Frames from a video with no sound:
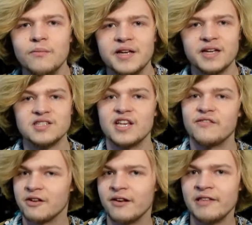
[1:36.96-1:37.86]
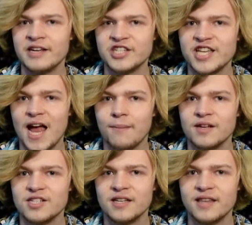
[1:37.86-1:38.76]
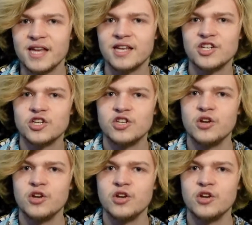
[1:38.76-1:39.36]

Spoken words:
Because they've clearly established that they can just